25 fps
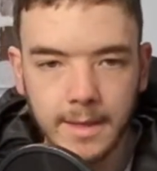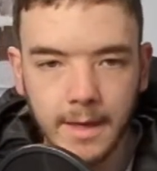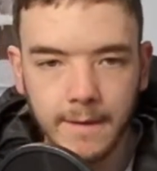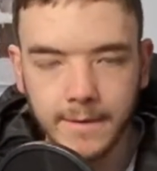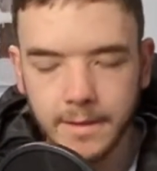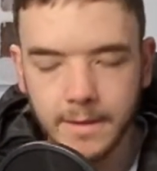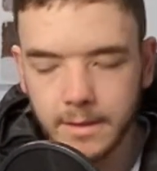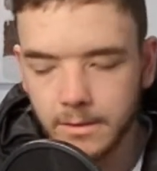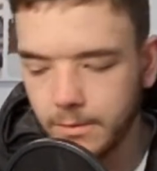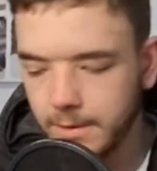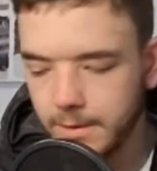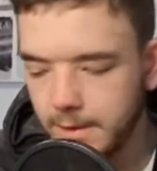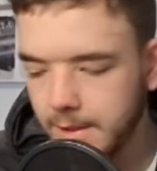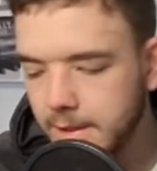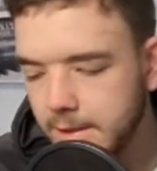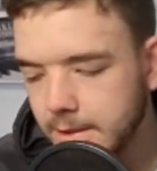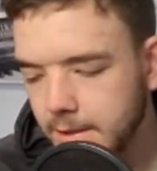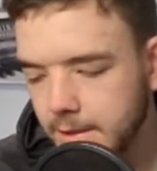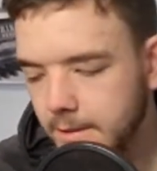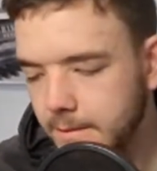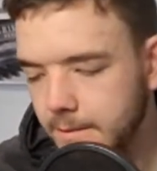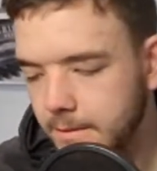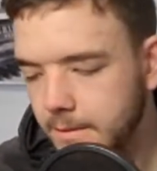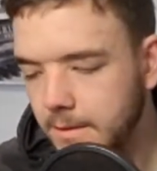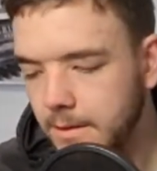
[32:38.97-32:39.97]
David
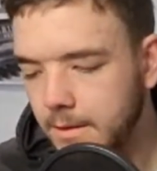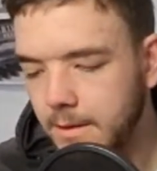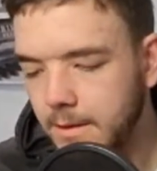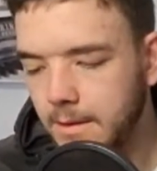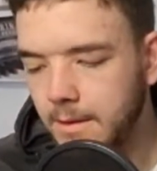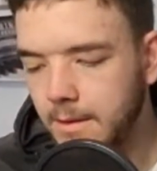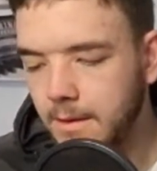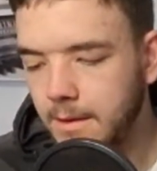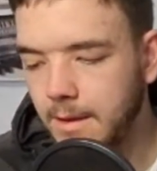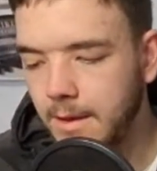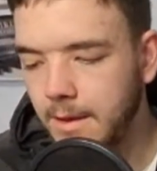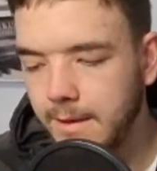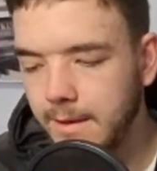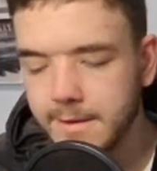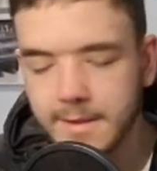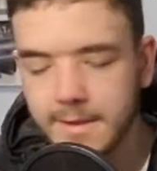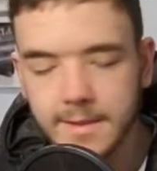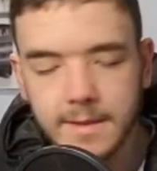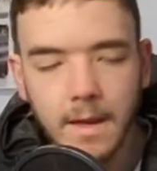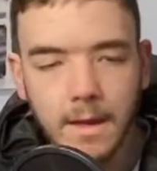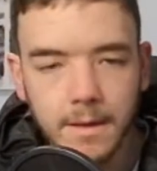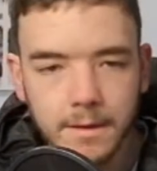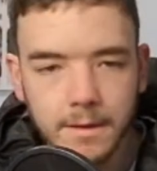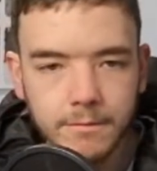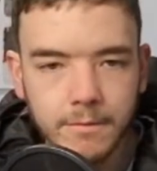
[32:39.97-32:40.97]
Luiz, is
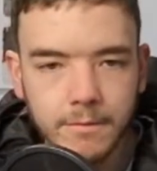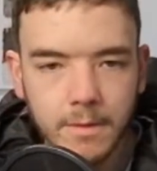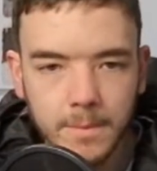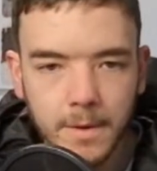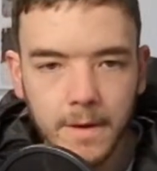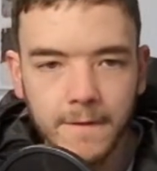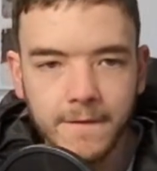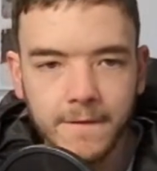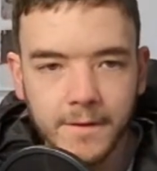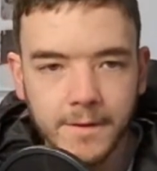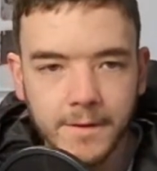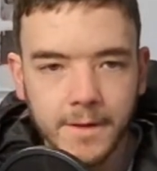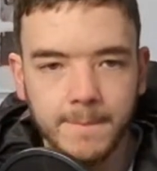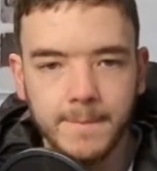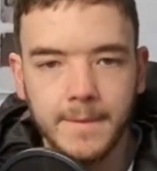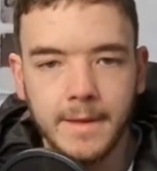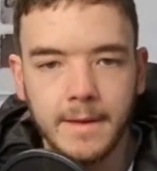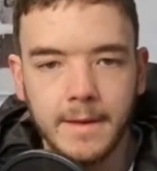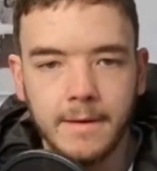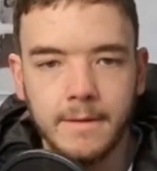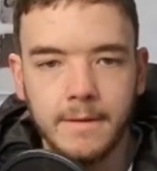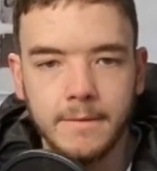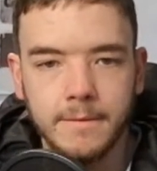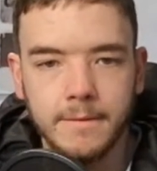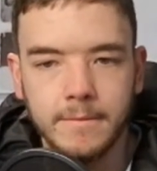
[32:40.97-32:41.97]
starting to rub off on him
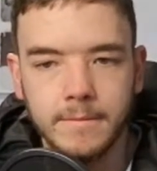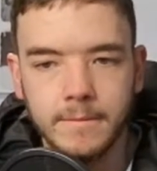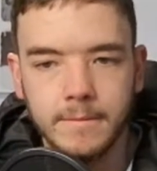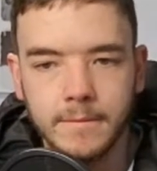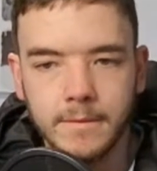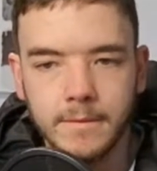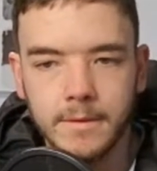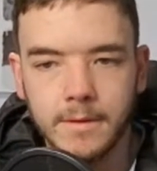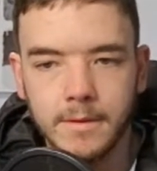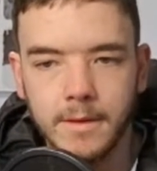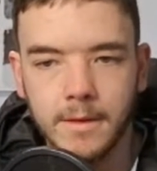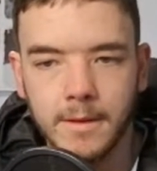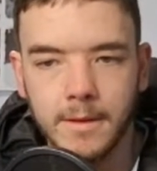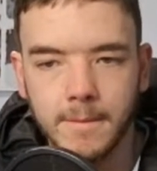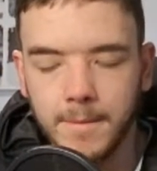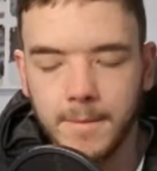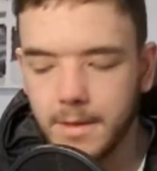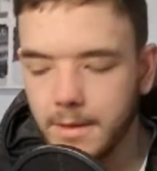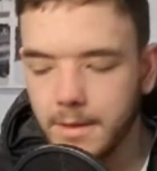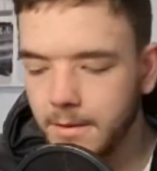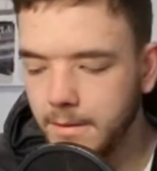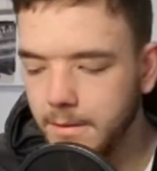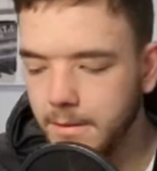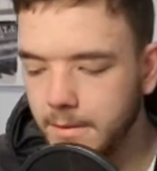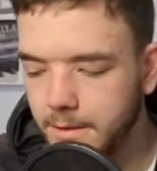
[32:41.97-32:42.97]
now.
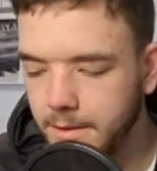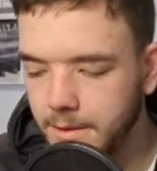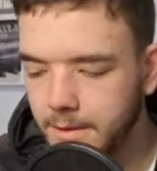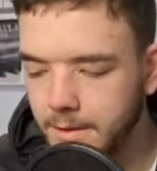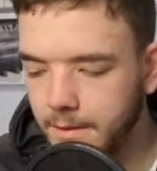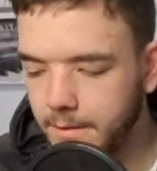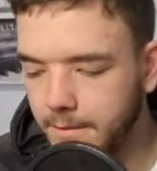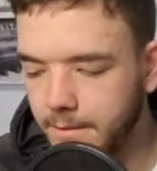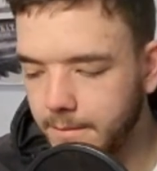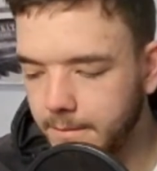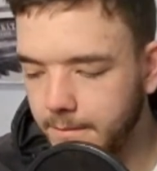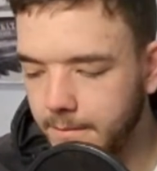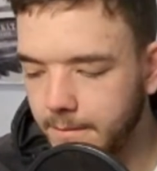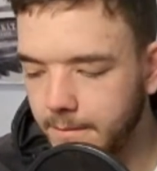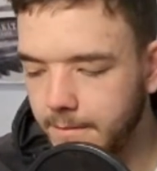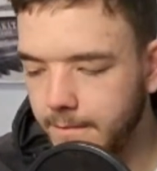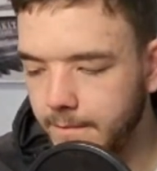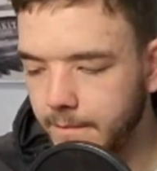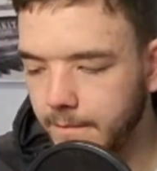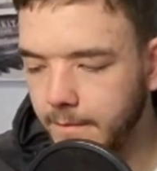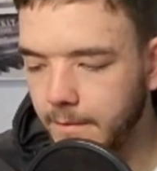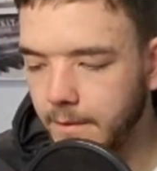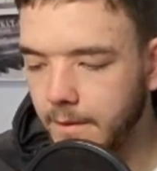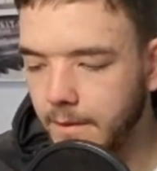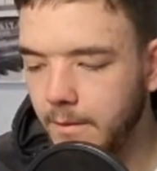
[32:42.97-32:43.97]
Because
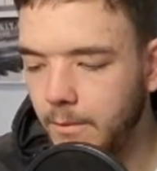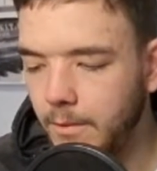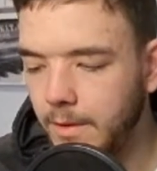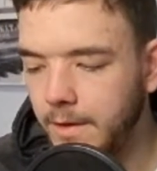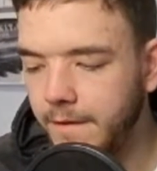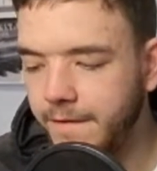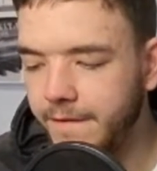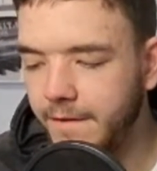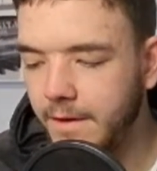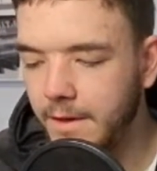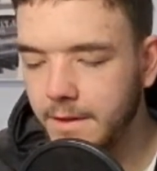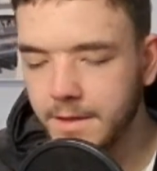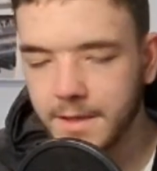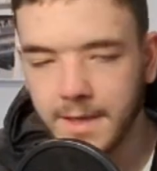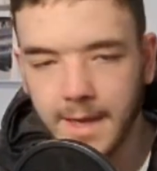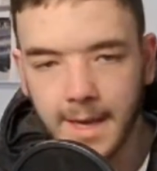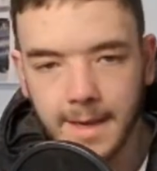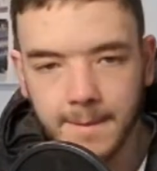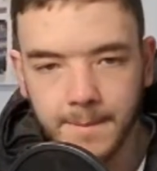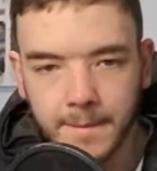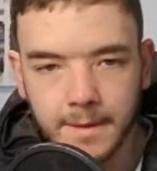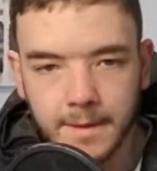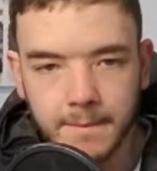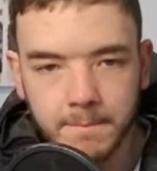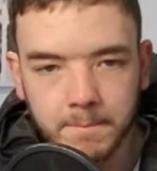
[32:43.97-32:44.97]
when he first
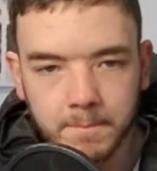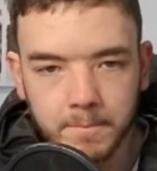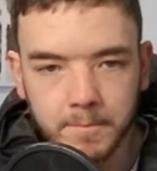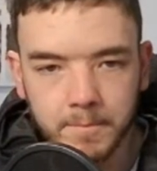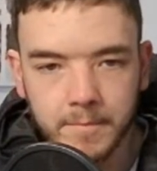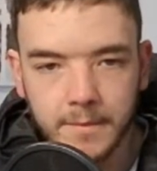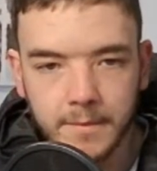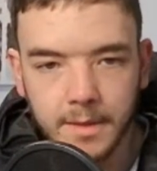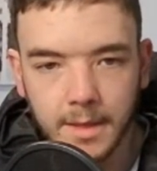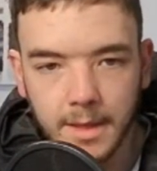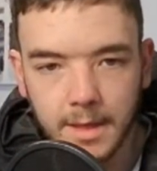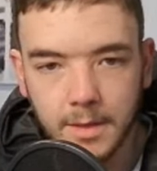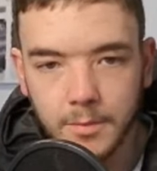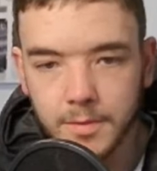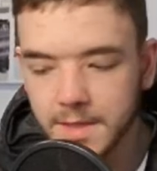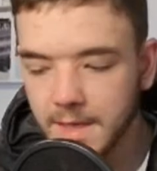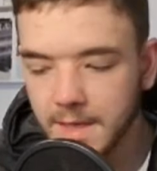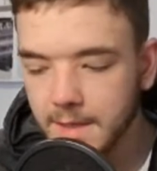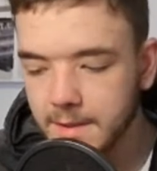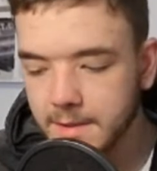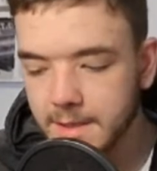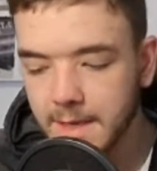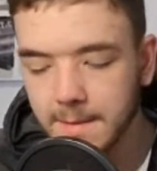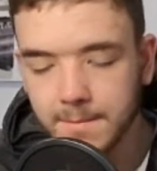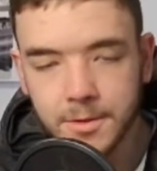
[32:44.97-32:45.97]
came in, he
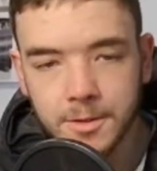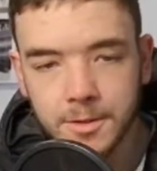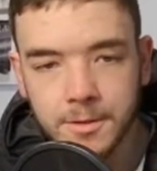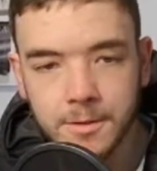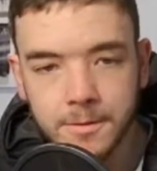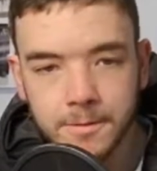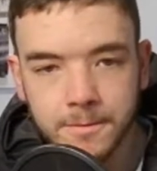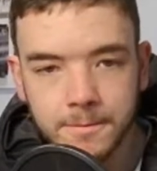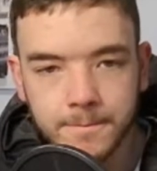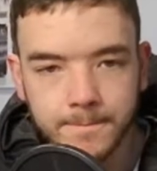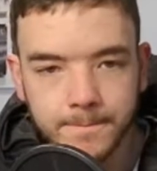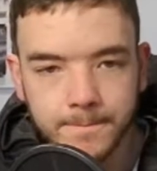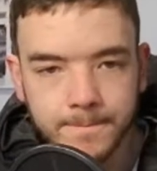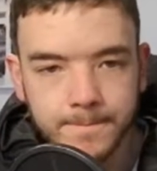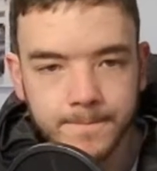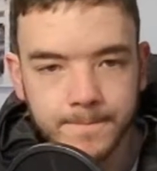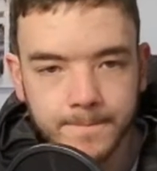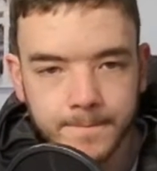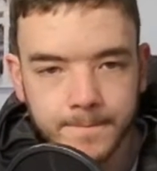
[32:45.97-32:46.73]
was exceptional.